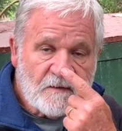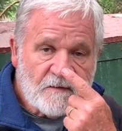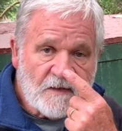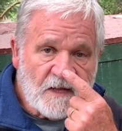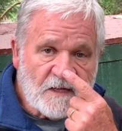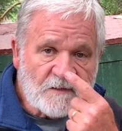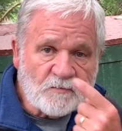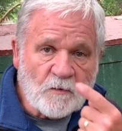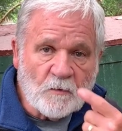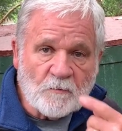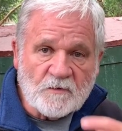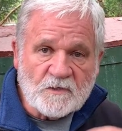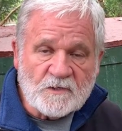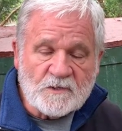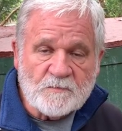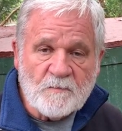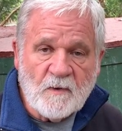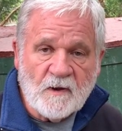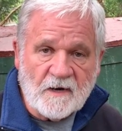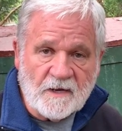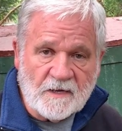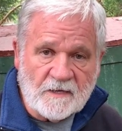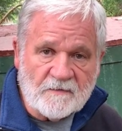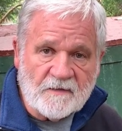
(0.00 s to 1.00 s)
That's what we're
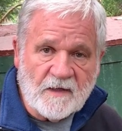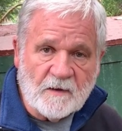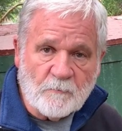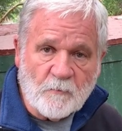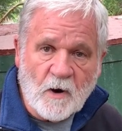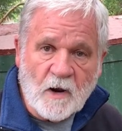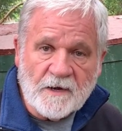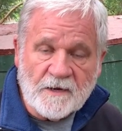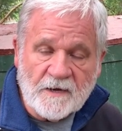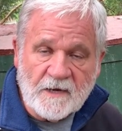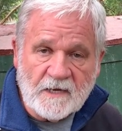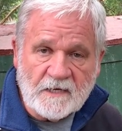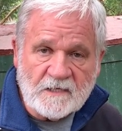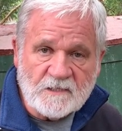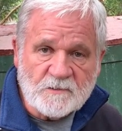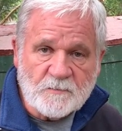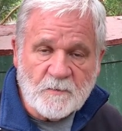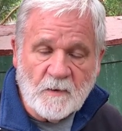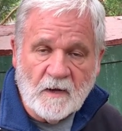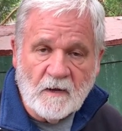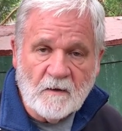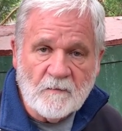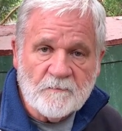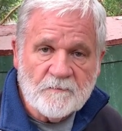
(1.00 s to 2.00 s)
smelling, that rotten egg
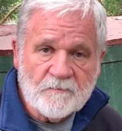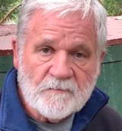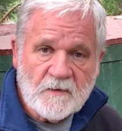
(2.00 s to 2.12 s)
smell.